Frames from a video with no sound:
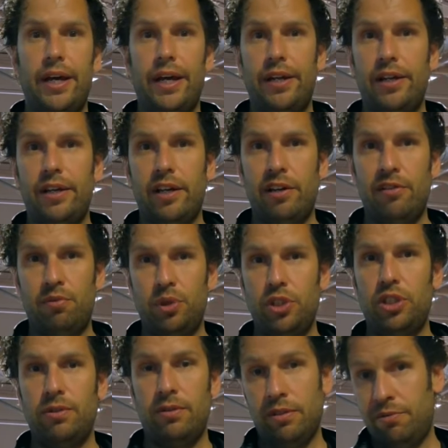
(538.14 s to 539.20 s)
And if
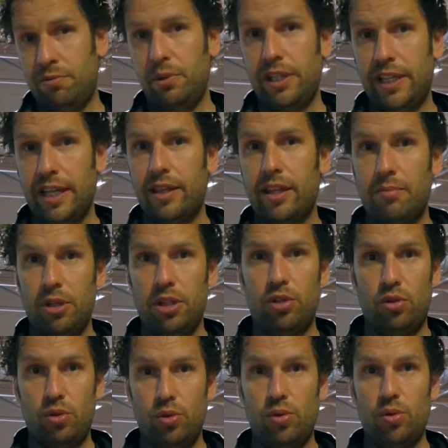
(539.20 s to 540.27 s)
we get them
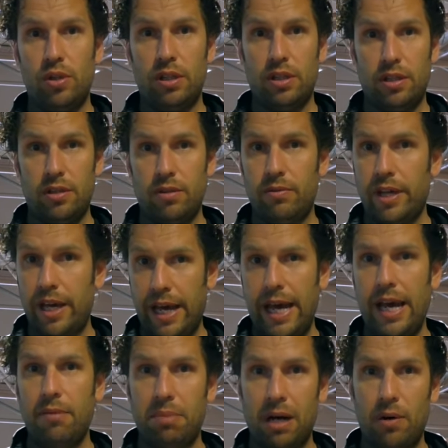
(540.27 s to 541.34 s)
into a
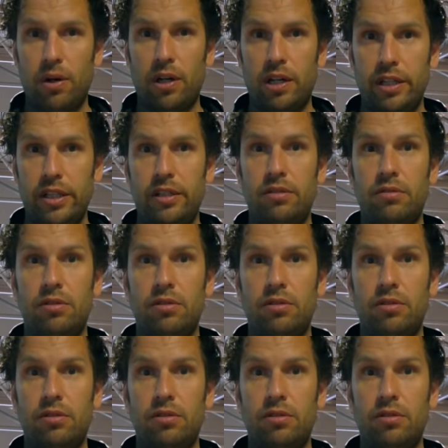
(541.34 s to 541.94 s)
hang power clean